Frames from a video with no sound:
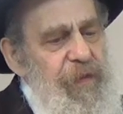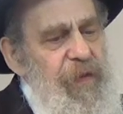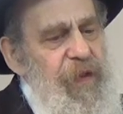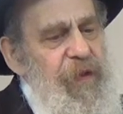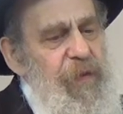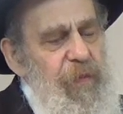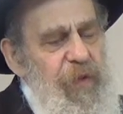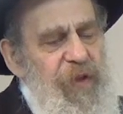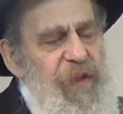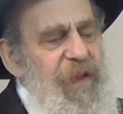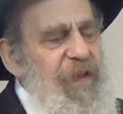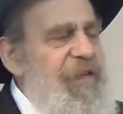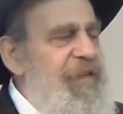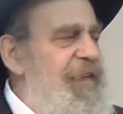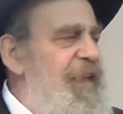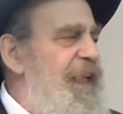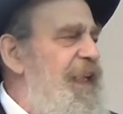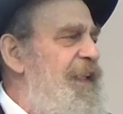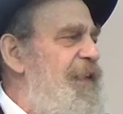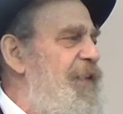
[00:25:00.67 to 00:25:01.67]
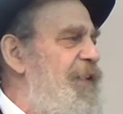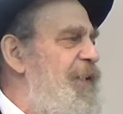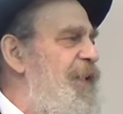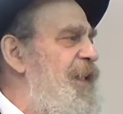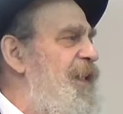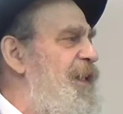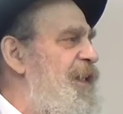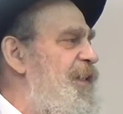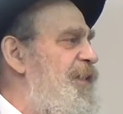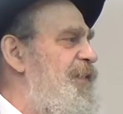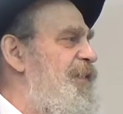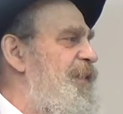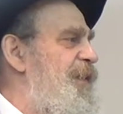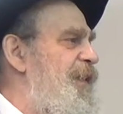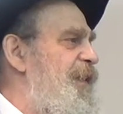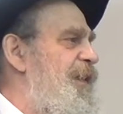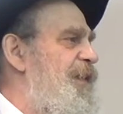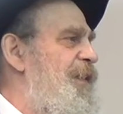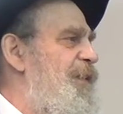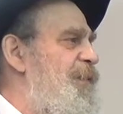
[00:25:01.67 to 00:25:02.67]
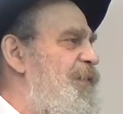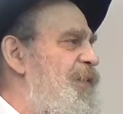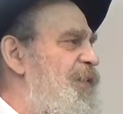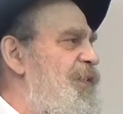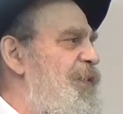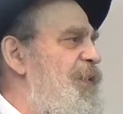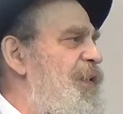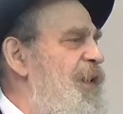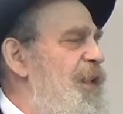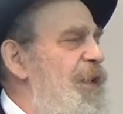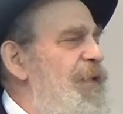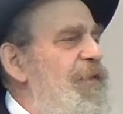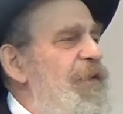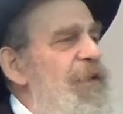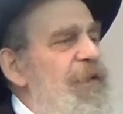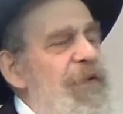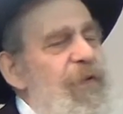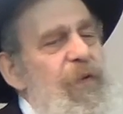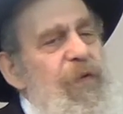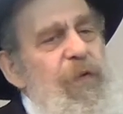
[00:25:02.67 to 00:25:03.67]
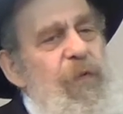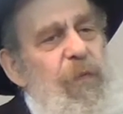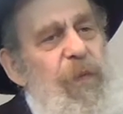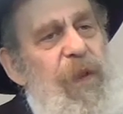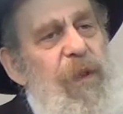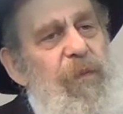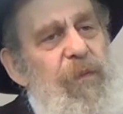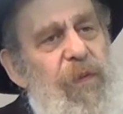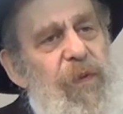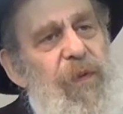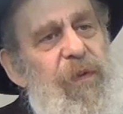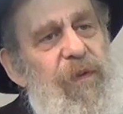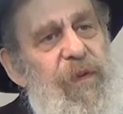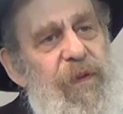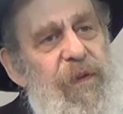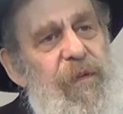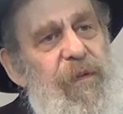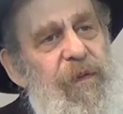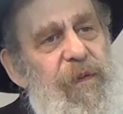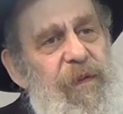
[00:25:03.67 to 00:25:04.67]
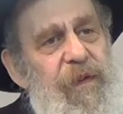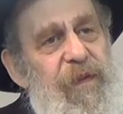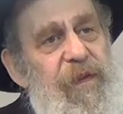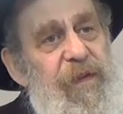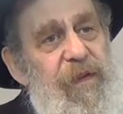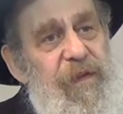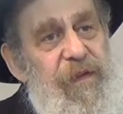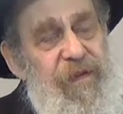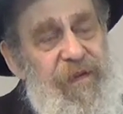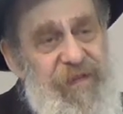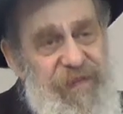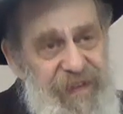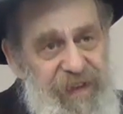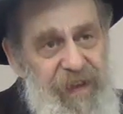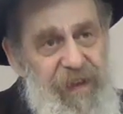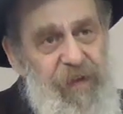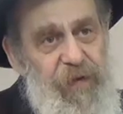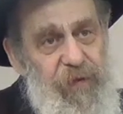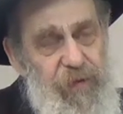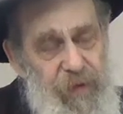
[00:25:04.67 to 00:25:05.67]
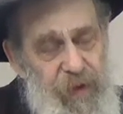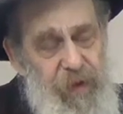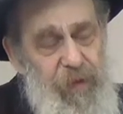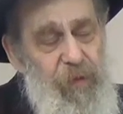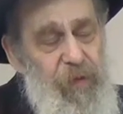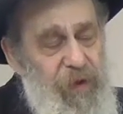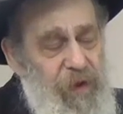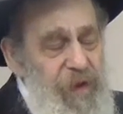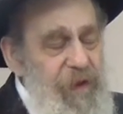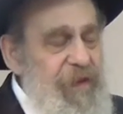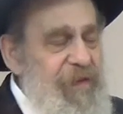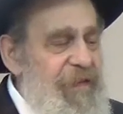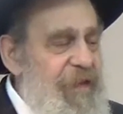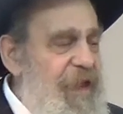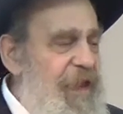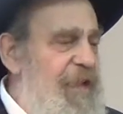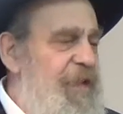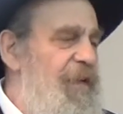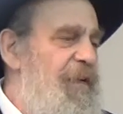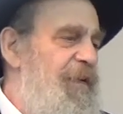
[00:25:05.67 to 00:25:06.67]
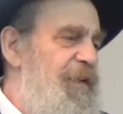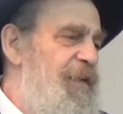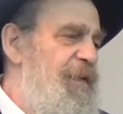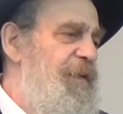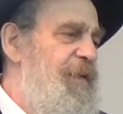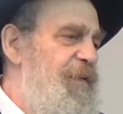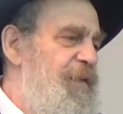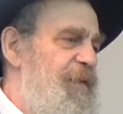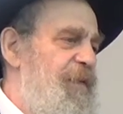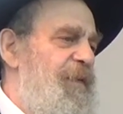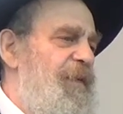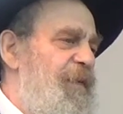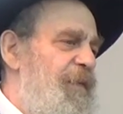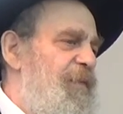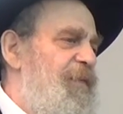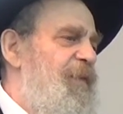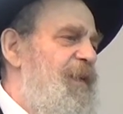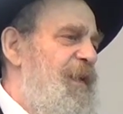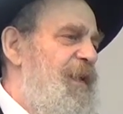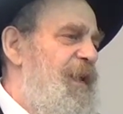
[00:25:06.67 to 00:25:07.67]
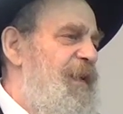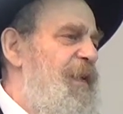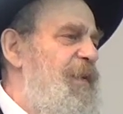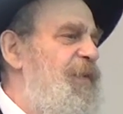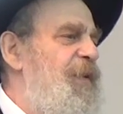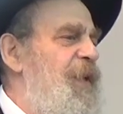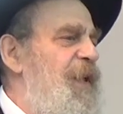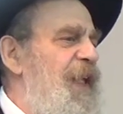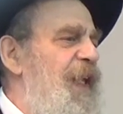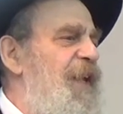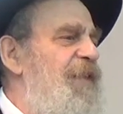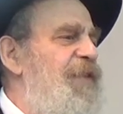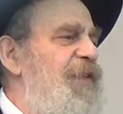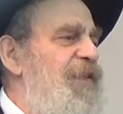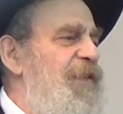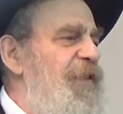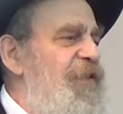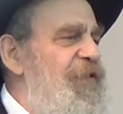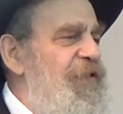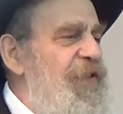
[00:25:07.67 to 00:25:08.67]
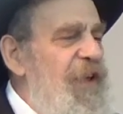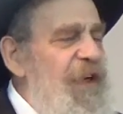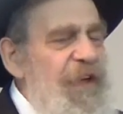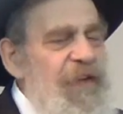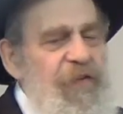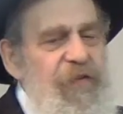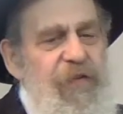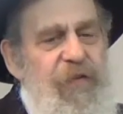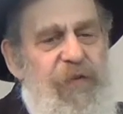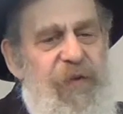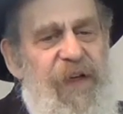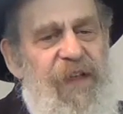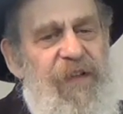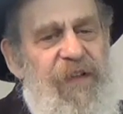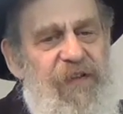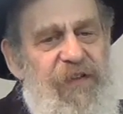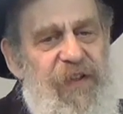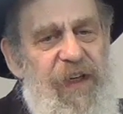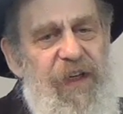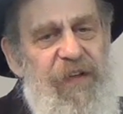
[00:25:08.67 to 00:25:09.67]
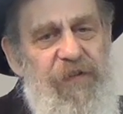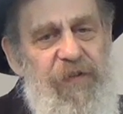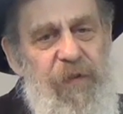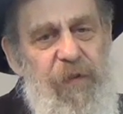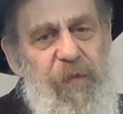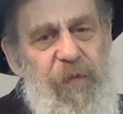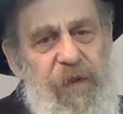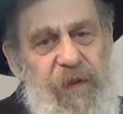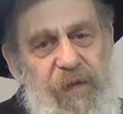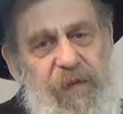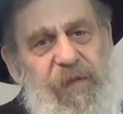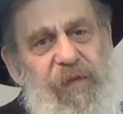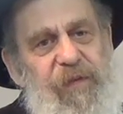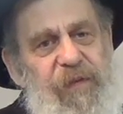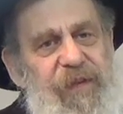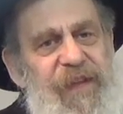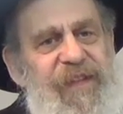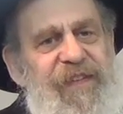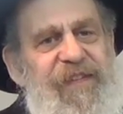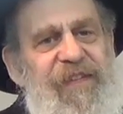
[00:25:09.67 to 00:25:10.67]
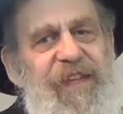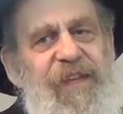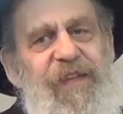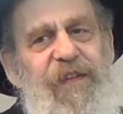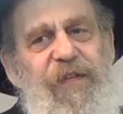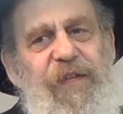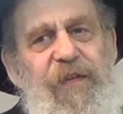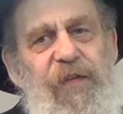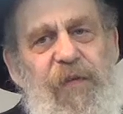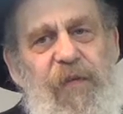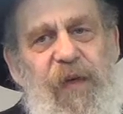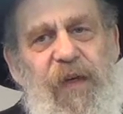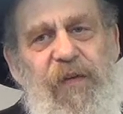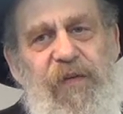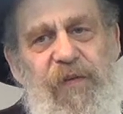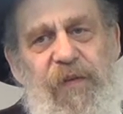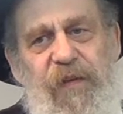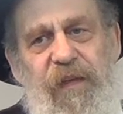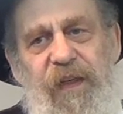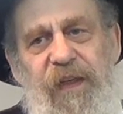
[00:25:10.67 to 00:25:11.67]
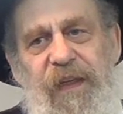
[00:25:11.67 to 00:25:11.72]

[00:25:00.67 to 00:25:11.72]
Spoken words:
Rahman Litzlan, the majority of the Jewish people, still Rahman Litzlan, the Rebbe gave us a charge to try to change it, but that's still the situation.